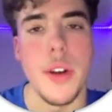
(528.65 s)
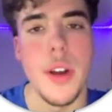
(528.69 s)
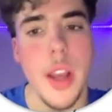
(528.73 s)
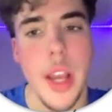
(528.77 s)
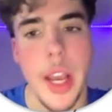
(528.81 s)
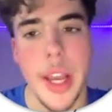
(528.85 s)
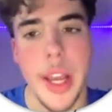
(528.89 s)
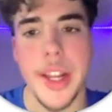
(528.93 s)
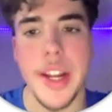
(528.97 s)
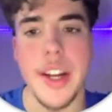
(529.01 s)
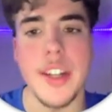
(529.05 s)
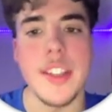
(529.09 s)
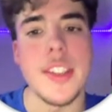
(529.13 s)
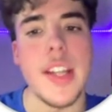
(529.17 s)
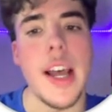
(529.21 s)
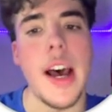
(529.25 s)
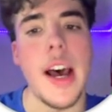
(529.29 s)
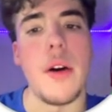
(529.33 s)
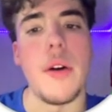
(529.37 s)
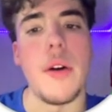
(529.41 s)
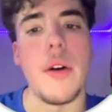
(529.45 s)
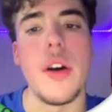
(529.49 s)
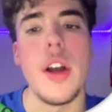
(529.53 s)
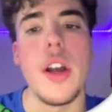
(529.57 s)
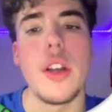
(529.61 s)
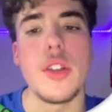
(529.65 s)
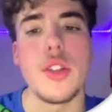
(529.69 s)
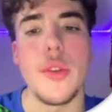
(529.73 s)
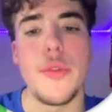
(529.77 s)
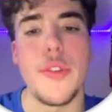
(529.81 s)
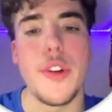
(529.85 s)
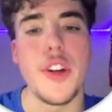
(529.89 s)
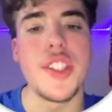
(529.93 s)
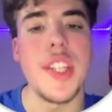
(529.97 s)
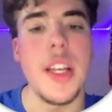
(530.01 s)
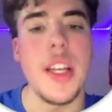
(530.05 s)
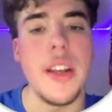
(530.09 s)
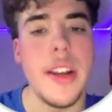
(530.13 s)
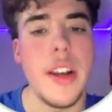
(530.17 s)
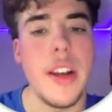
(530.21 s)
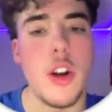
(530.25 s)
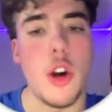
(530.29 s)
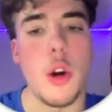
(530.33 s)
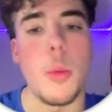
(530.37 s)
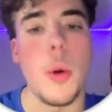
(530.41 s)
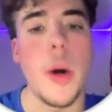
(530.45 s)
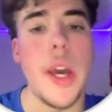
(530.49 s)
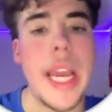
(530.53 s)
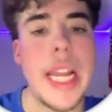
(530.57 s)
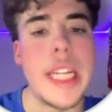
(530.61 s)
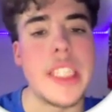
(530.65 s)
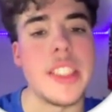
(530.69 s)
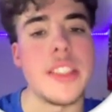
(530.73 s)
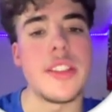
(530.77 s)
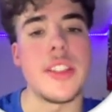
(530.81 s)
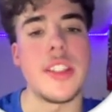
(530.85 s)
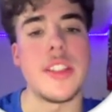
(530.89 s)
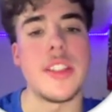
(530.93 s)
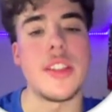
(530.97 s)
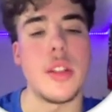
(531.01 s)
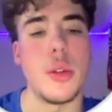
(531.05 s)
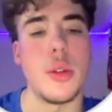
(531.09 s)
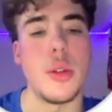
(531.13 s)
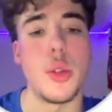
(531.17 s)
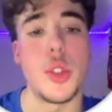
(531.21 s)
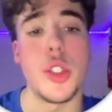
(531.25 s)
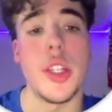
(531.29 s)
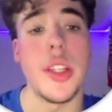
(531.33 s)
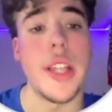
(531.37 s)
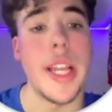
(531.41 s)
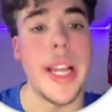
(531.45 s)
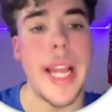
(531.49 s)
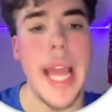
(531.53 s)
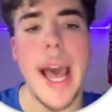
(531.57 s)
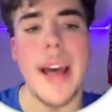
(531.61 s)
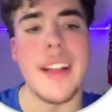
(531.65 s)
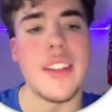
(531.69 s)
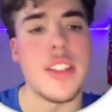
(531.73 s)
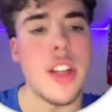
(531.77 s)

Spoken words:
And here's how. So if you're selling a normal agency solution like ads,